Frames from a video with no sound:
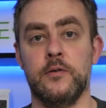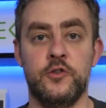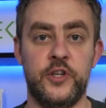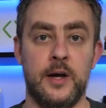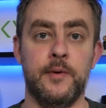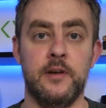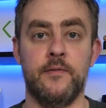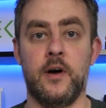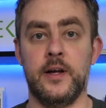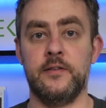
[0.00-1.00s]
Xiaomi
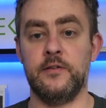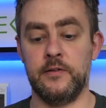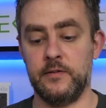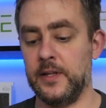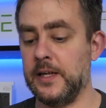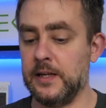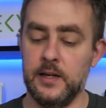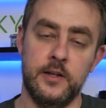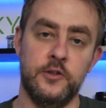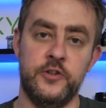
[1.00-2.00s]
device using the
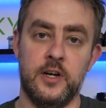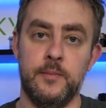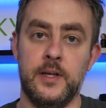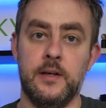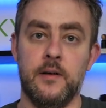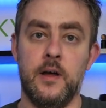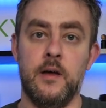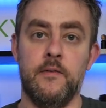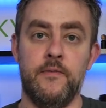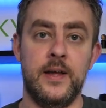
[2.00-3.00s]

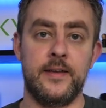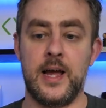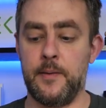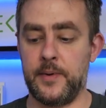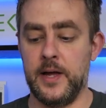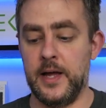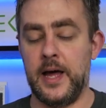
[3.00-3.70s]
Xiaomi Fit app